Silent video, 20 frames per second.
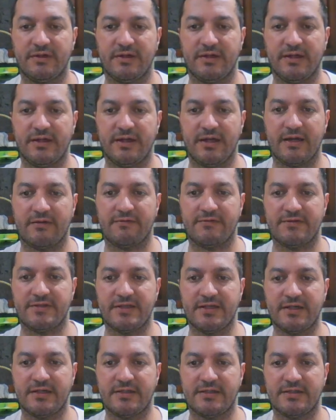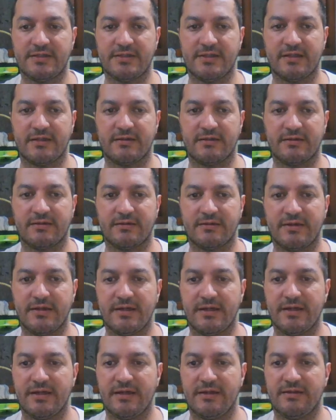f6, then
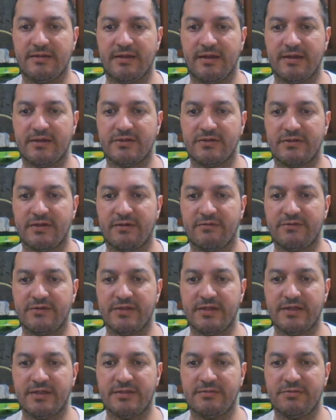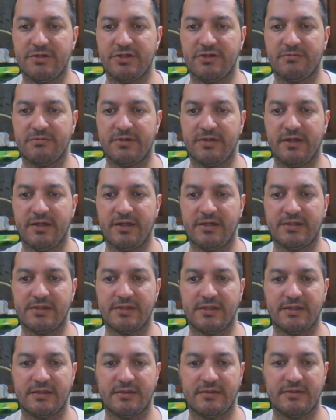he takes on f6, bishop takes,
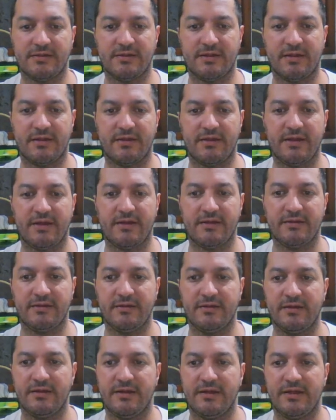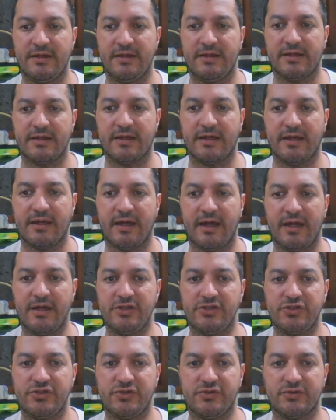and then king
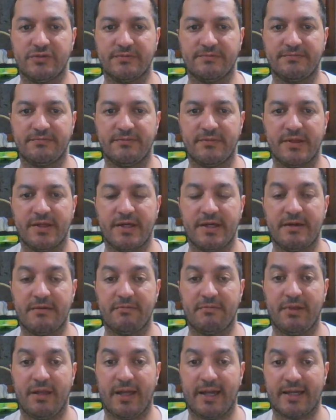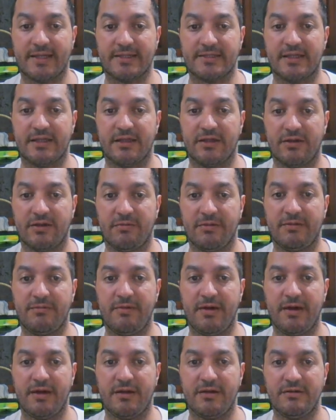a2. Black is a little bit
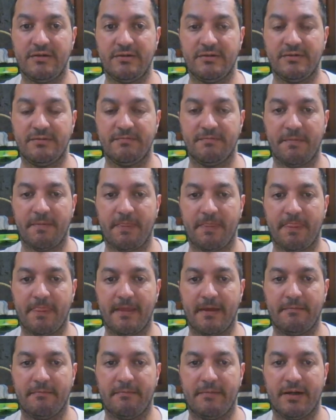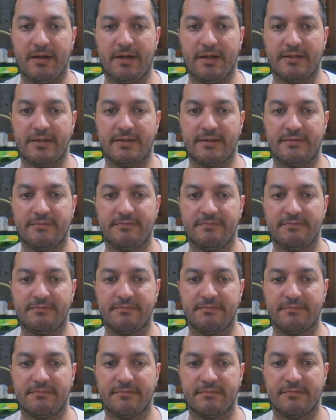better, but
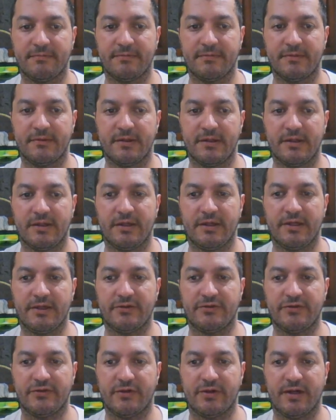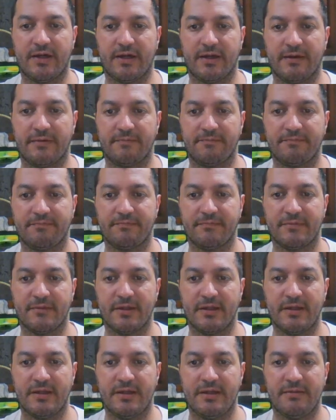it's okay.
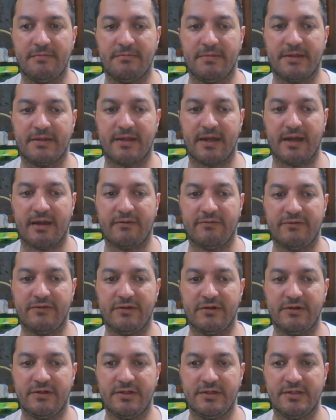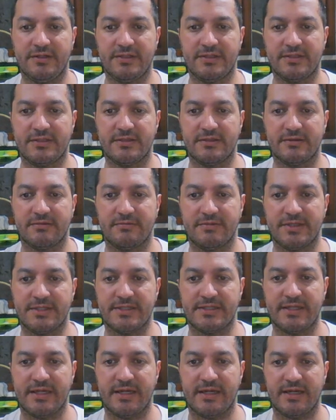But after this
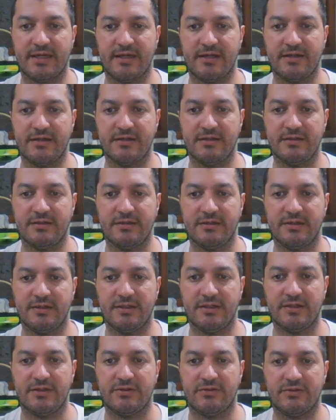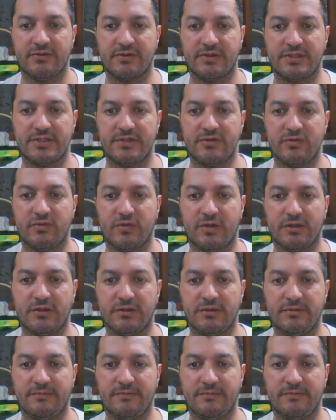mistake here, rook c1,